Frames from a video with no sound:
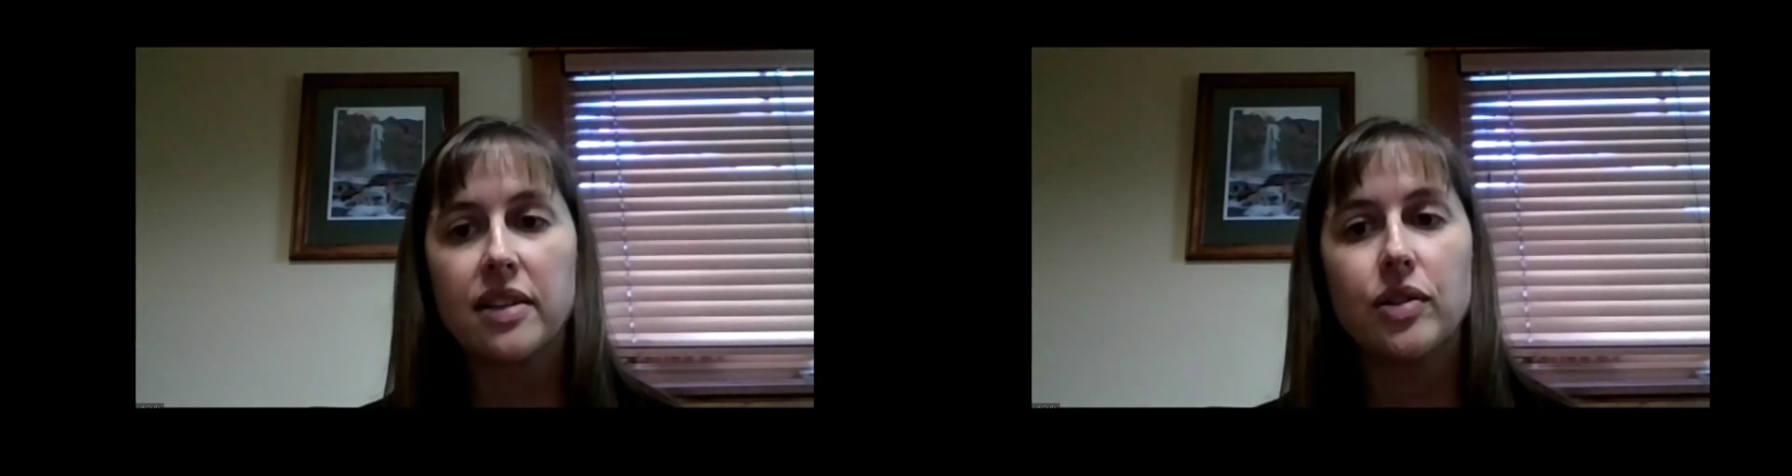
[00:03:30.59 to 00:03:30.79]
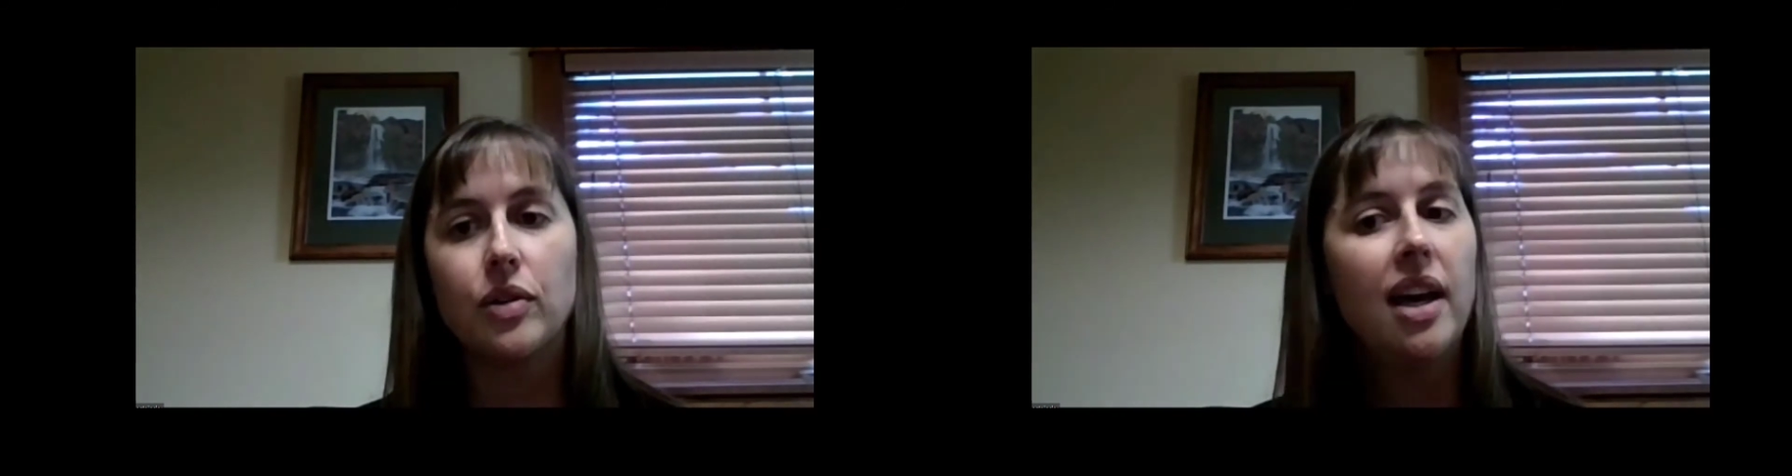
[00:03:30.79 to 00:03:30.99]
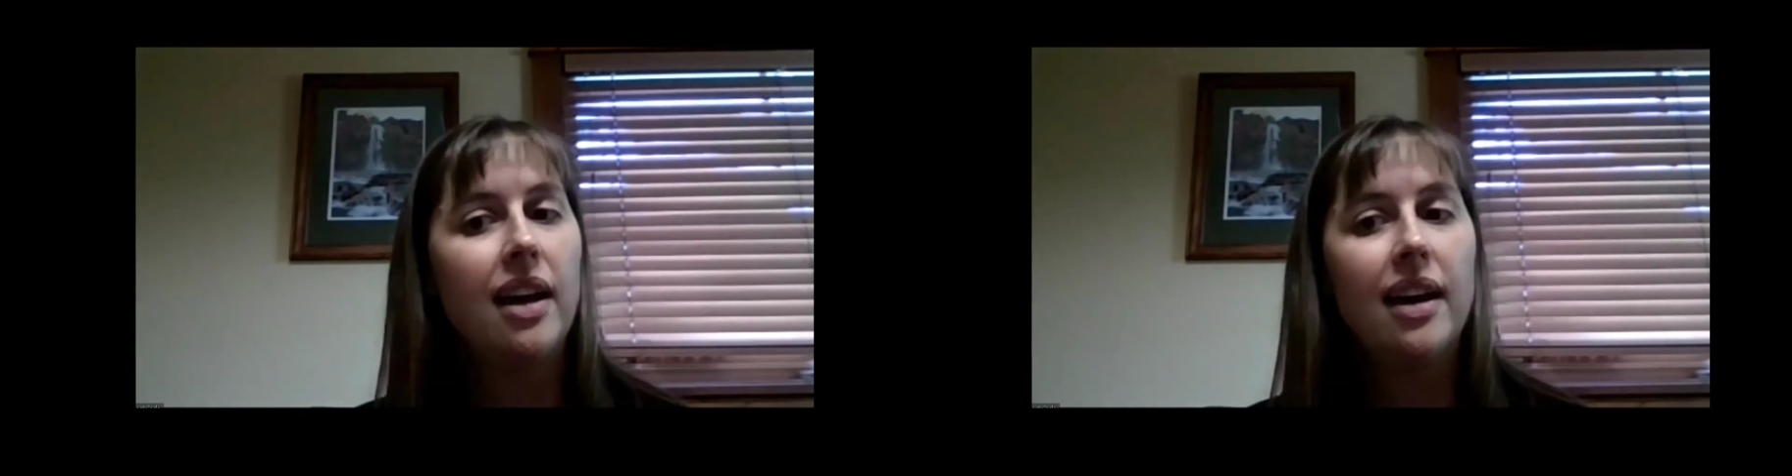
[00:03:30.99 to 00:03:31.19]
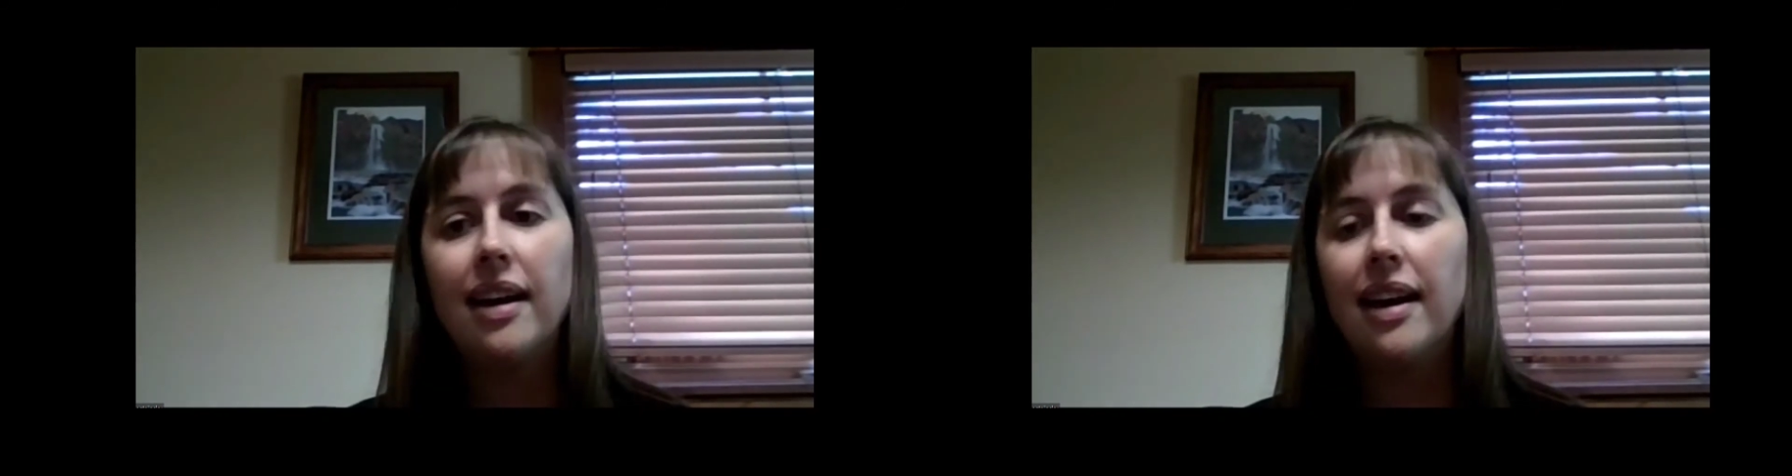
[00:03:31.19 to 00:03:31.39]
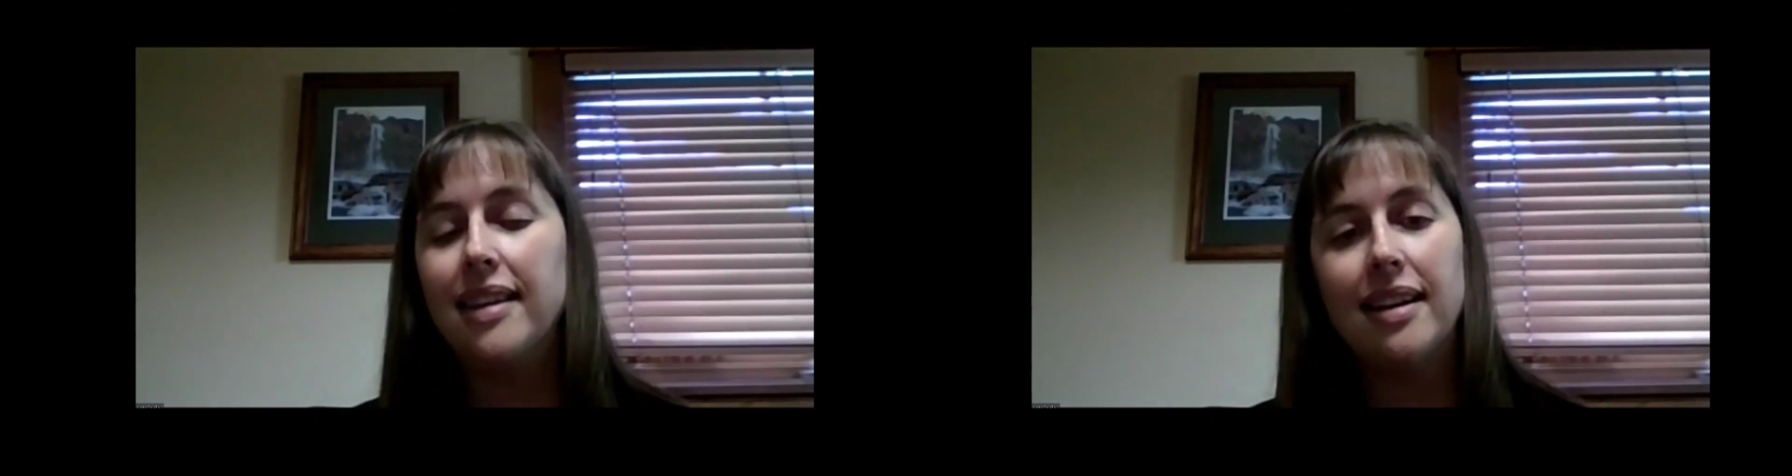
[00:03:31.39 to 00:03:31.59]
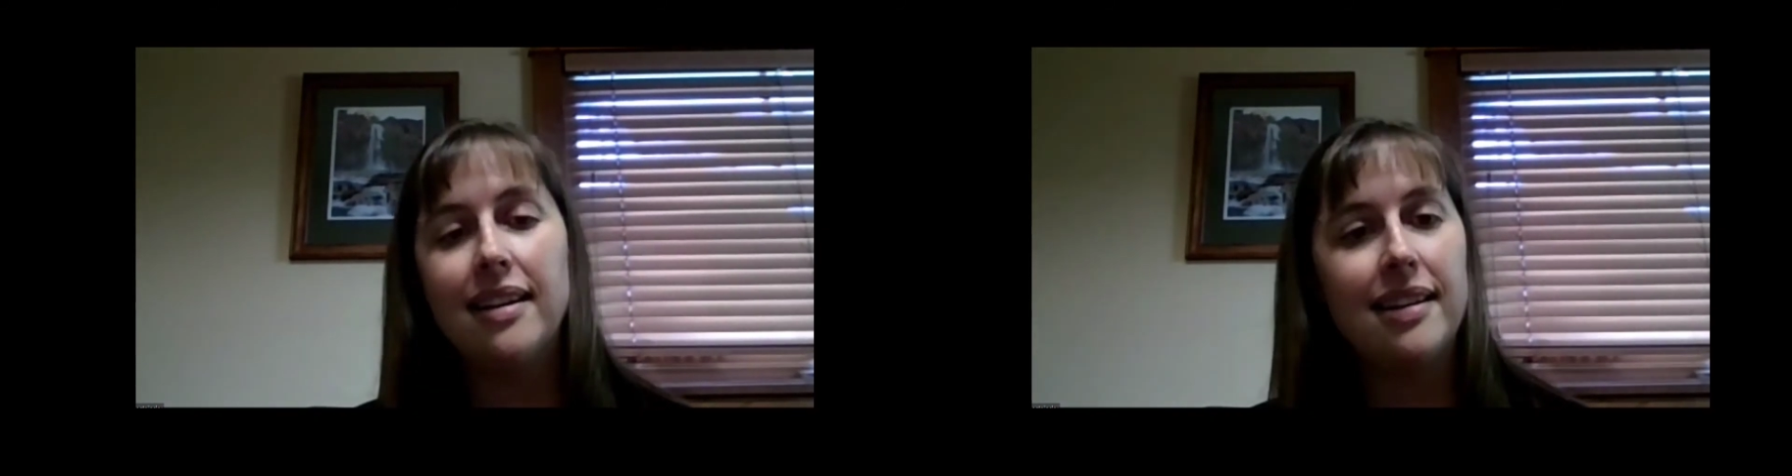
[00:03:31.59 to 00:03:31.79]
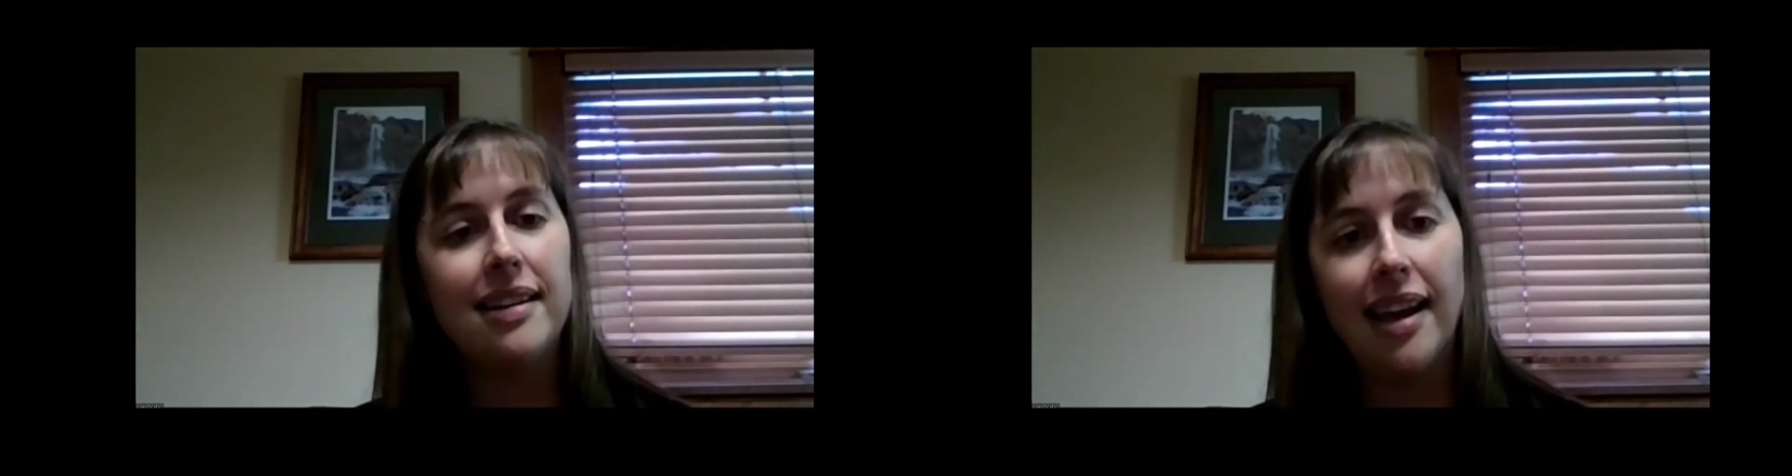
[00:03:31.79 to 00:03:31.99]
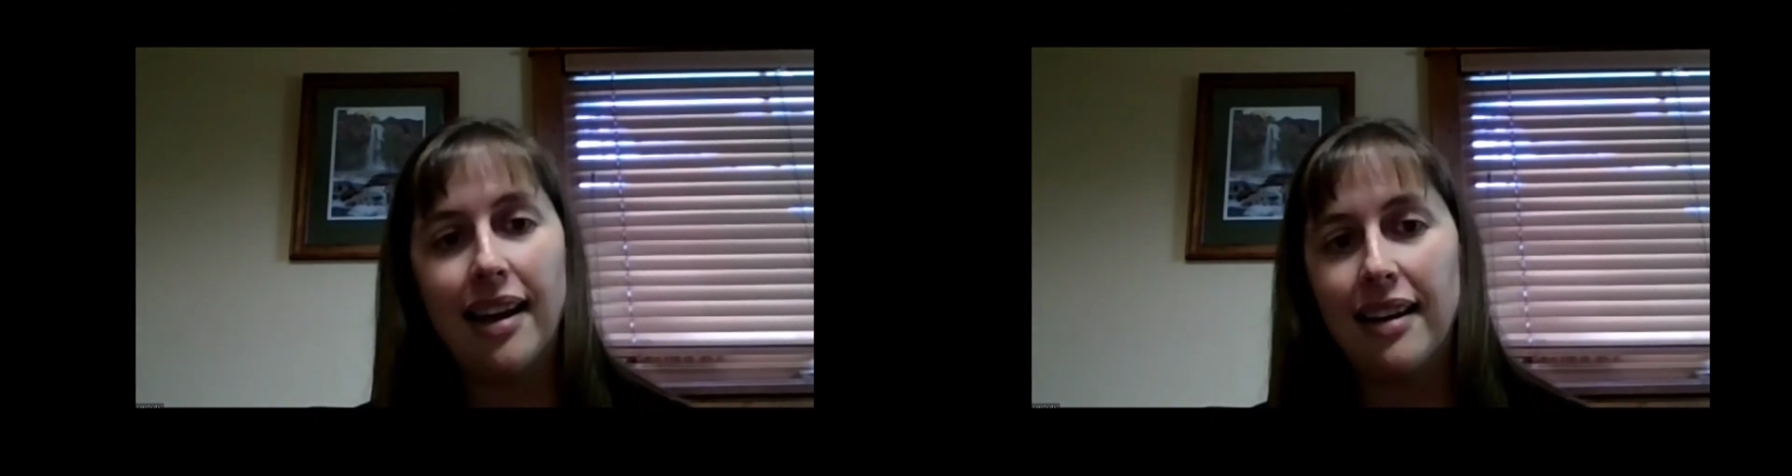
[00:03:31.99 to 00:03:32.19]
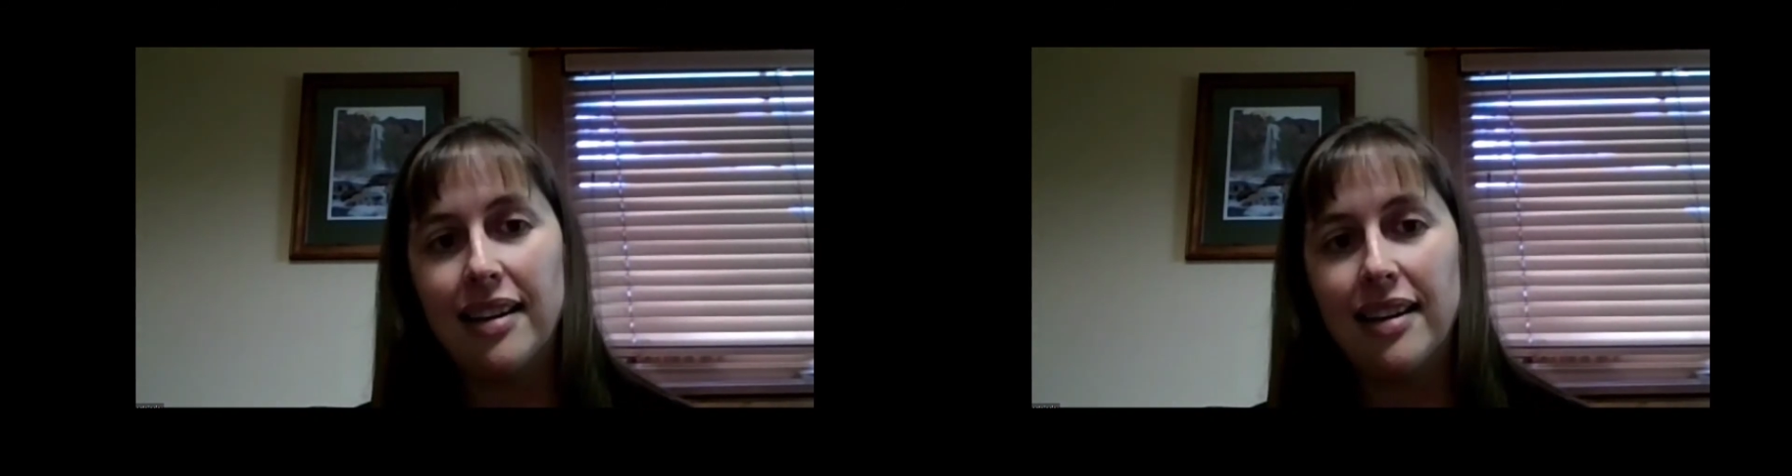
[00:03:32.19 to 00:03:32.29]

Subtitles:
So at the end of the day,